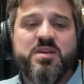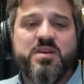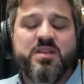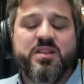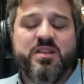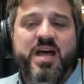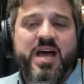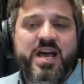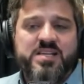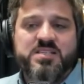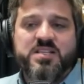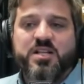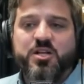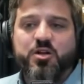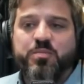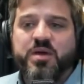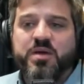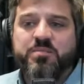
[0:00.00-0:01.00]
it lags a
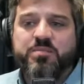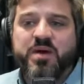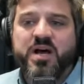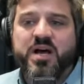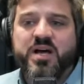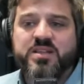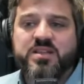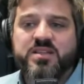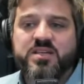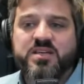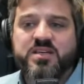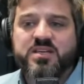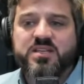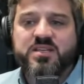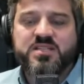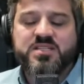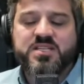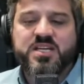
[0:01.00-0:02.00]
little bit behind the
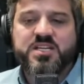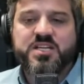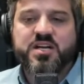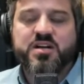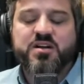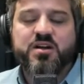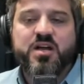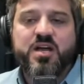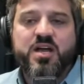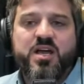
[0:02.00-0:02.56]
10-year,